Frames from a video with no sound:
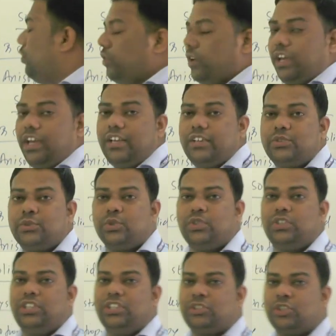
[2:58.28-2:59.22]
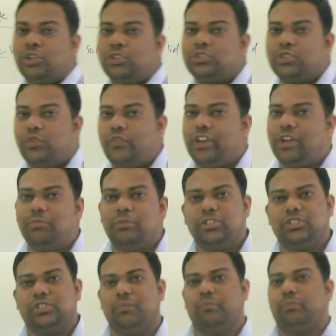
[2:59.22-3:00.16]
Okay, so these also very
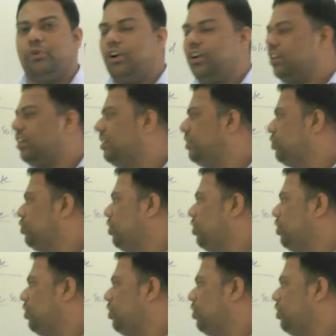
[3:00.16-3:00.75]
much important,